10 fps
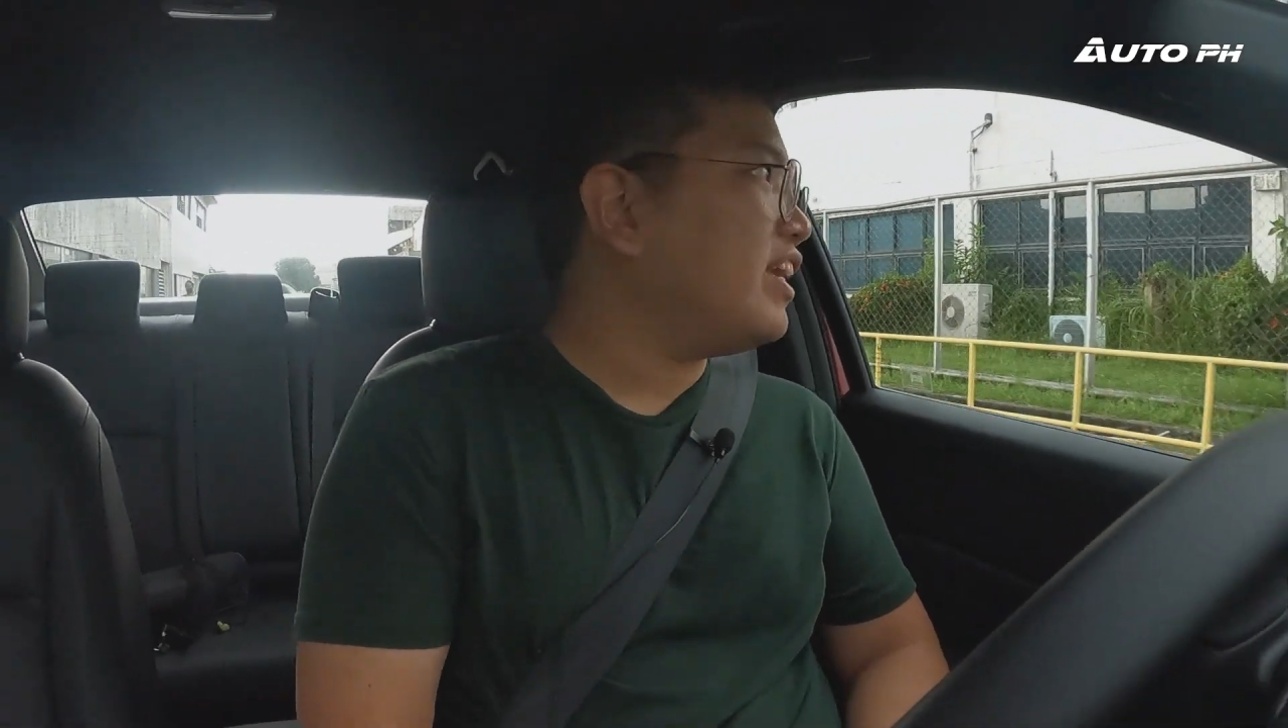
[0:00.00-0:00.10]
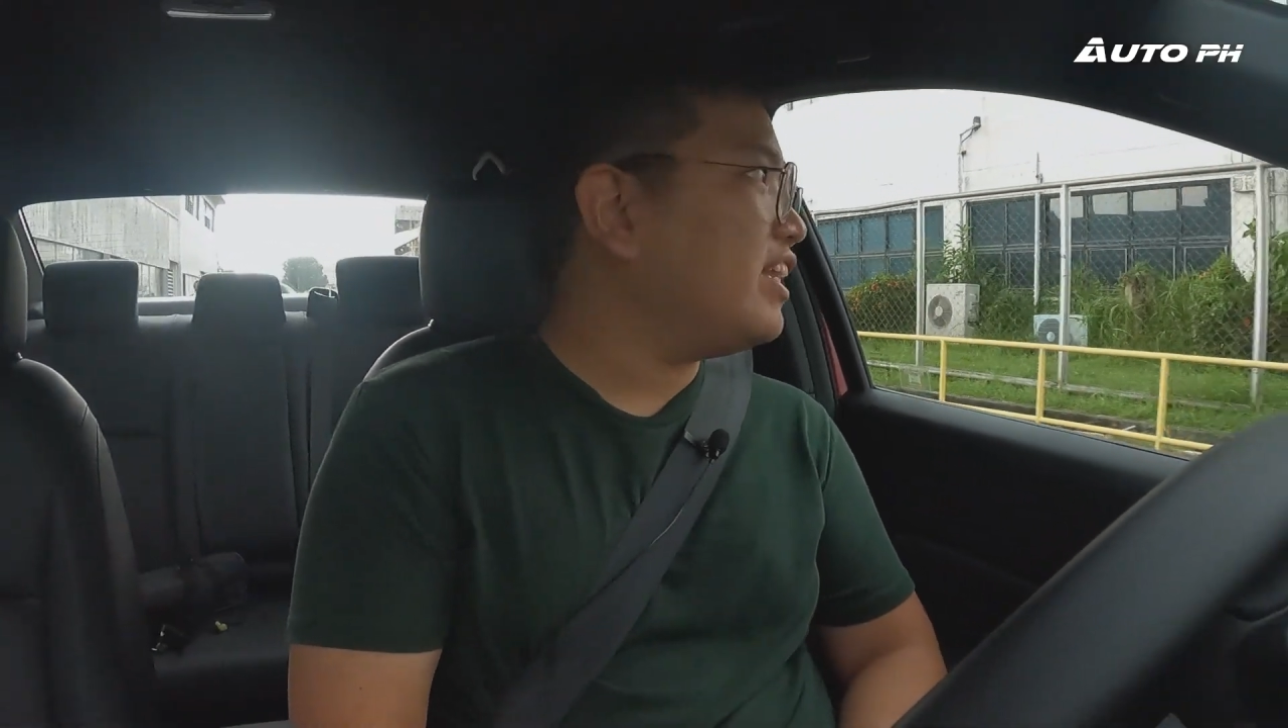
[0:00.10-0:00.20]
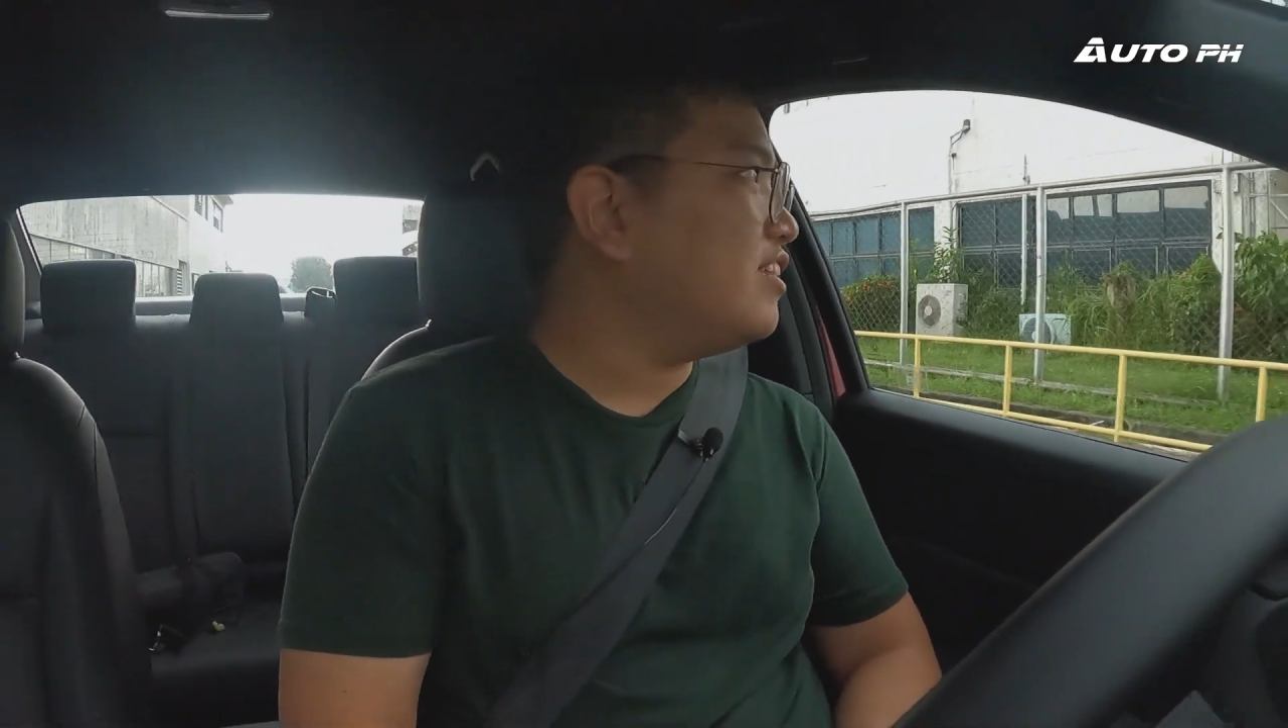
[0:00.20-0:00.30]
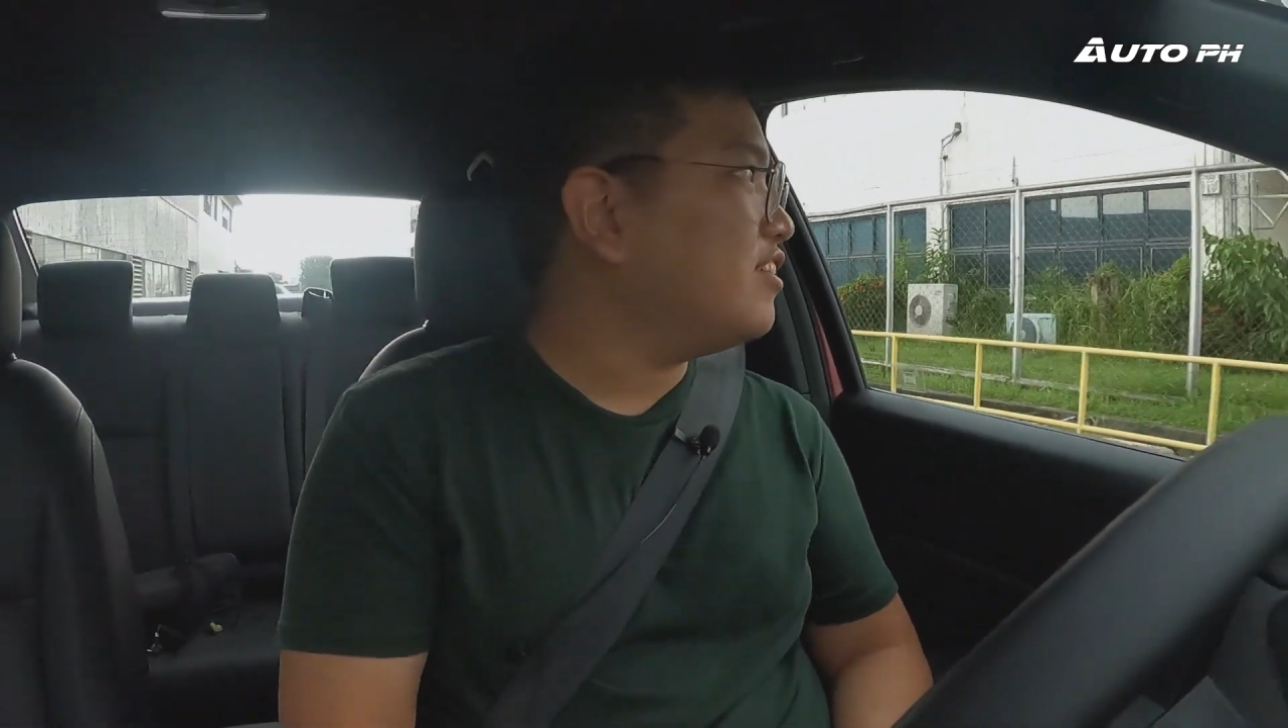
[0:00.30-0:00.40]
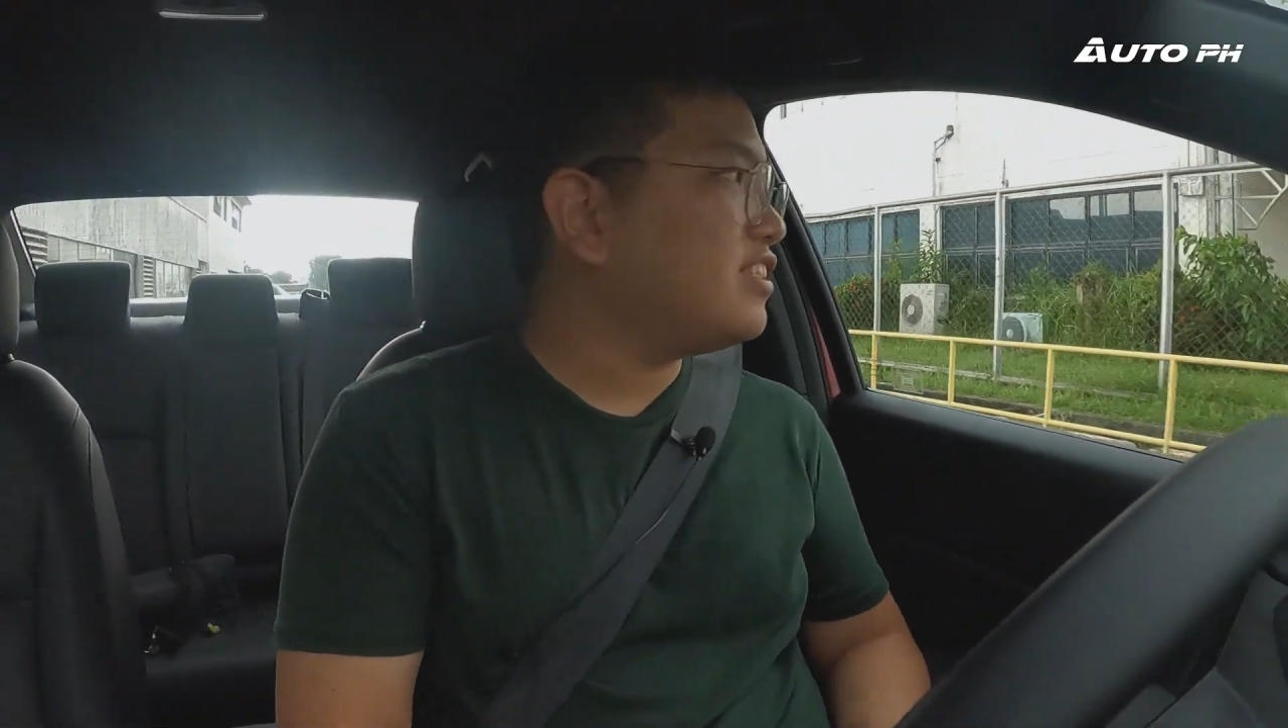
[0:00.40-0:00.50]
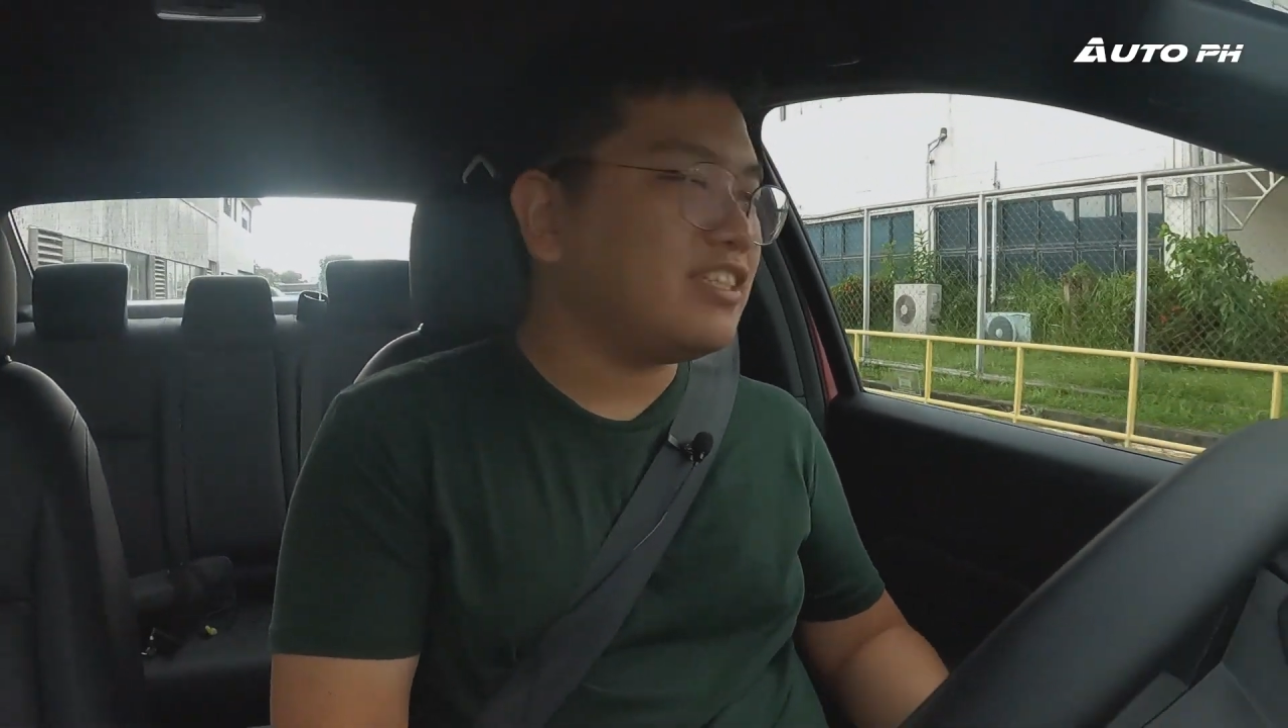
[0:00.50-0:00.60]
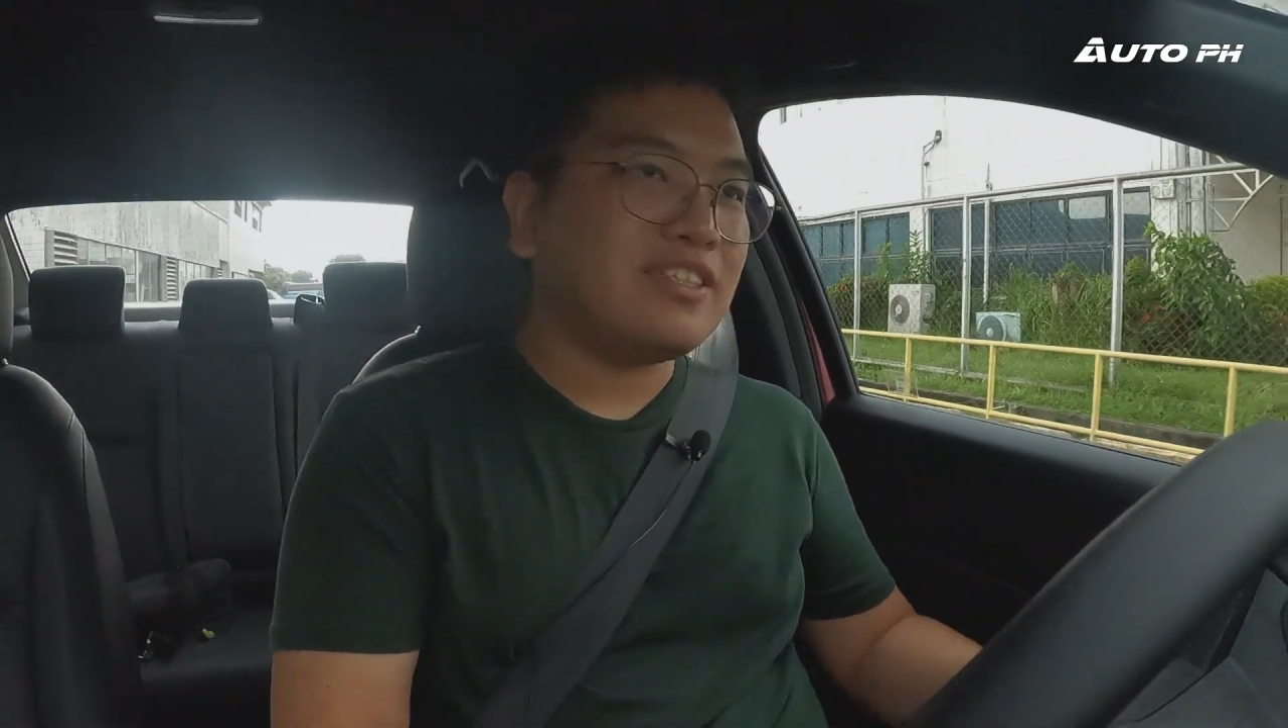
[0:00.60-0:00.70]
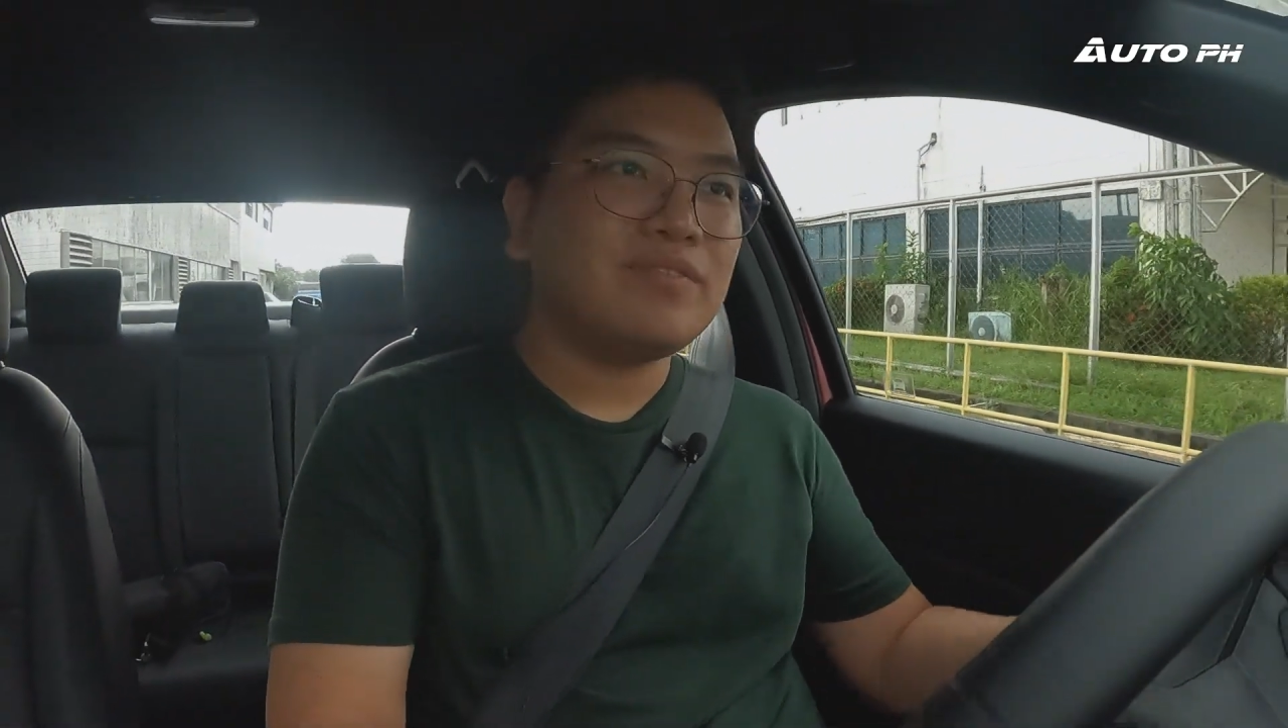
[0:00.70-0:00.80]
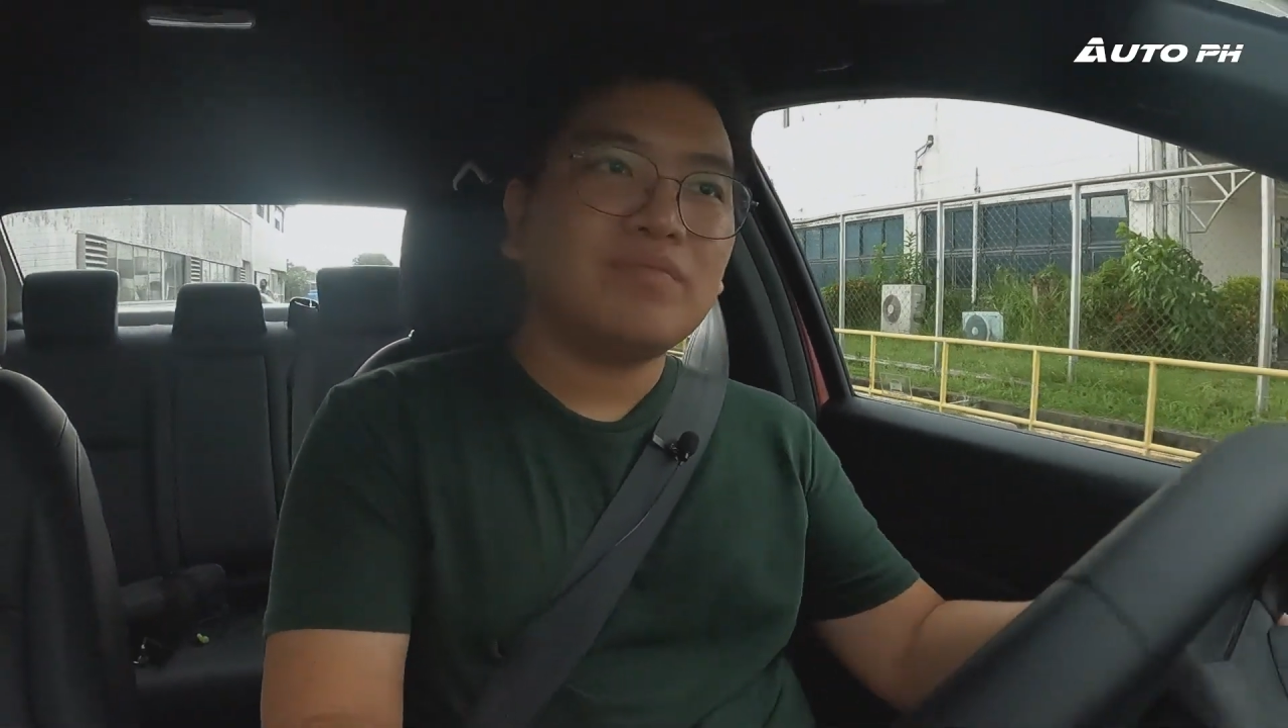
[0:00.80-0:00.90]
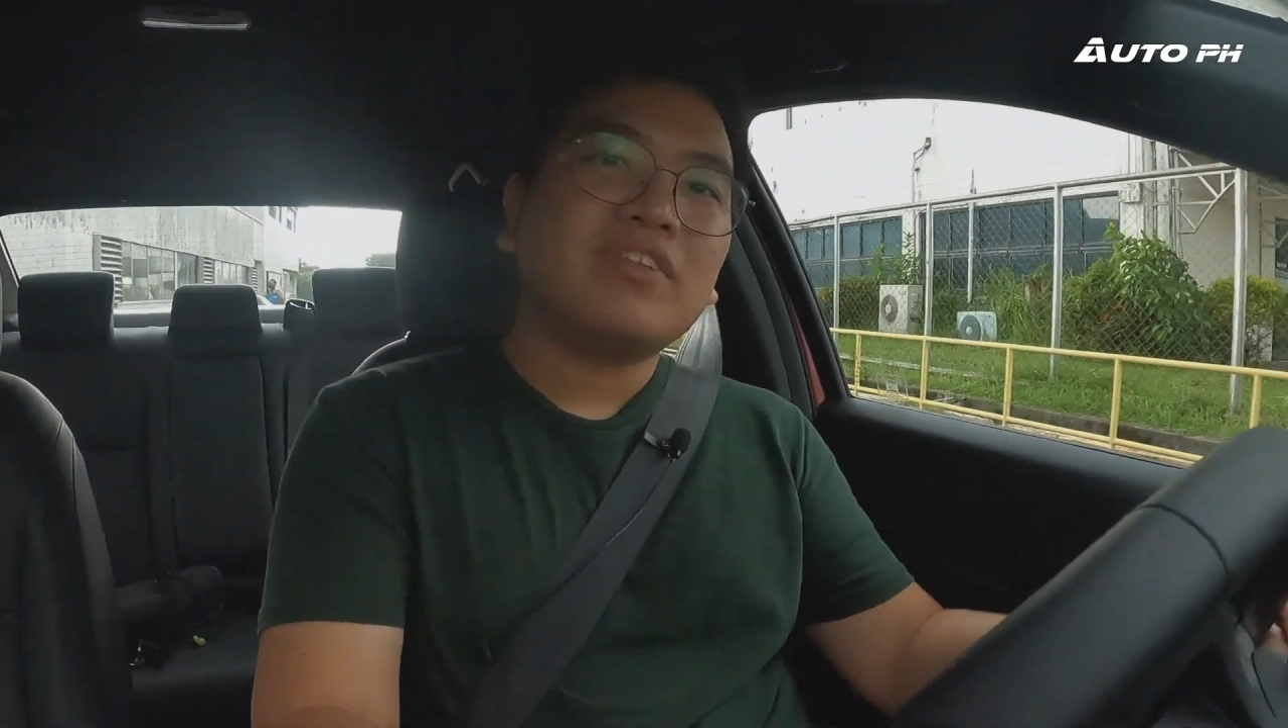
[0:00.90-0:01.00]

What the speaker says: And also,